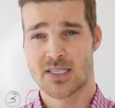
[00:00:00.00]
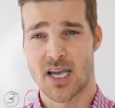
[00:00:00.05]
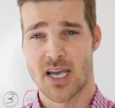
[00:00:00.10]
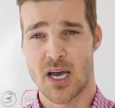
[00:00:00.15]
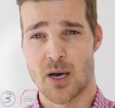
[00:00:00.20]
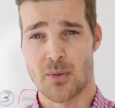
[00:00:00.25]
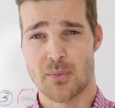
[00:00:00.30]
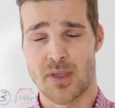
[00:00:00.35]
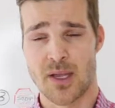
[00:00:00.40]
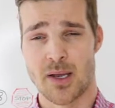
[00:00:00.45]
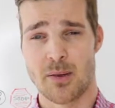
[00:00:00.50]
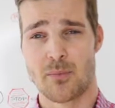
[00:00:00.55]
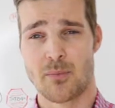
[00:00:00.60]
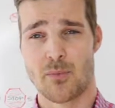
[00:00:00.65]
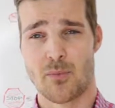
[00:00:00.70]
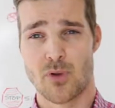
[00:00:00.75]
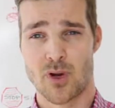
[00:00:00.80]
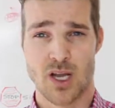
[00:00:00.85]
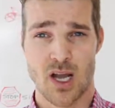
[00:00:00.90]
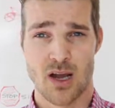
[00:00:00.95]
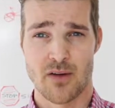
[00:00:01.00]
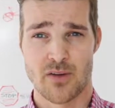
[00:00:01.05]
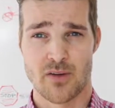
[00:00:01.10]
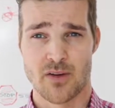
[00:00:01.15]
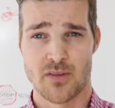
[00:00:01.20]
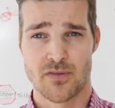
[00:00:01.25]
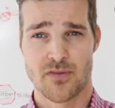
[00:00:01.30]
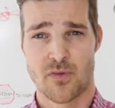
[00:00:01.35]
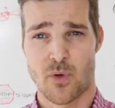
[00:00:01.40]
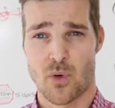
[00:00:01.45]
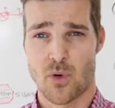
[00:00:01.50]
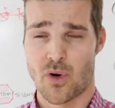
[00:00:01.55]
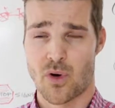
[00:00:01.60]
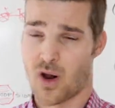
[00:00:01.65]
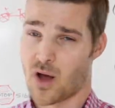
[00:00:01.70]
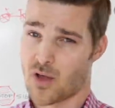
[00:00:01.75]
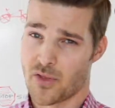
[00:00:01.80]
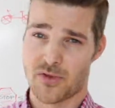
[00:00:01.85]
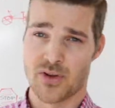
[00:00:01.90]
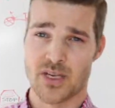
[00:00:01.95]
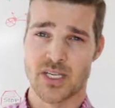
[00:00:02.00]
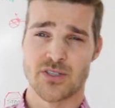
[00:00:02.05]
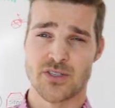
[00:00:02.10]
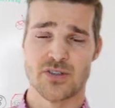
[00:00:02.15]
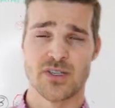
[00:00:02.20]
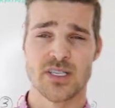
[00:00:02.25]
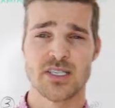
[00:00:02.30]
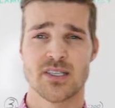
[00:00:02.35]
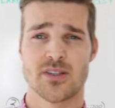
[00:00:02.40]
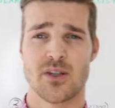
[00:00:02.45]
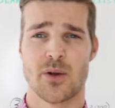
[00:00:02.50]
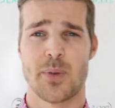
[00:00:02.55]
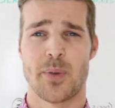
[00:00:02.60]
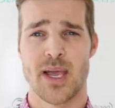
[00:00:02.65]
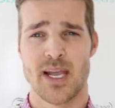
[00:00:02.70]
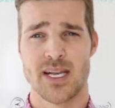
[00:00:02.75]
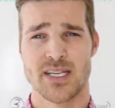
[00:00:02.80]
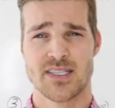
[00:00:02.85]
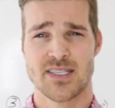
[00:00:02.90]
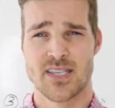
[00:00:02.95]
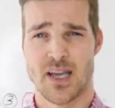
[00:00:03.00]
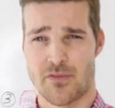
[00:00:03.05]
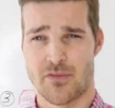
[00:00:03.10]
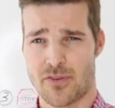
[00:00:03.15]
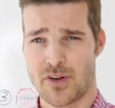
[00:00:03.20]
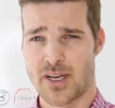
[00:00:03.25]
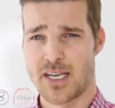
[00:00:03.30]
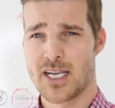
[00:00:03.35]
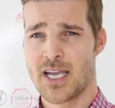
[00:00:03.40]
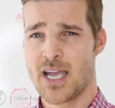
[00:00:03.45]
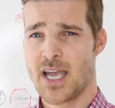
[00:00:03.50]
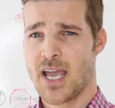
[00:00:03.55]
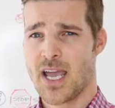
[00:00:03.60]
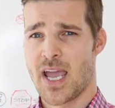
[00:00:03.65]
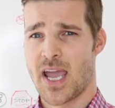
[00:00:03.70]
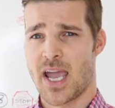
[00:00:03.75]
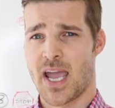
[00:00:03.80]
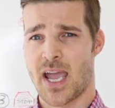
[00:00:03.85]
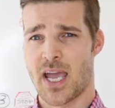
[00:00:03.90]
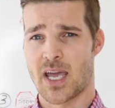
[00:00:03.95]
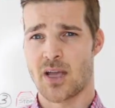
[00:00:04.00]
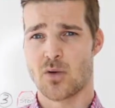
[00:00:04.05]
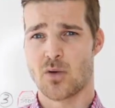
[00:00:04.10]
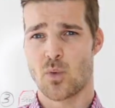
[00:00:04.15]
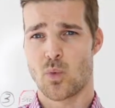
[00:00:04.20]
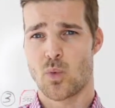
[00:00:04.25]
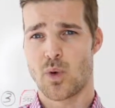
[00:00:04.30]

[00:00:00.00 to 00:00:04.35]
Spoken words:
to help them recover for all their injuries and their pain and suffering. And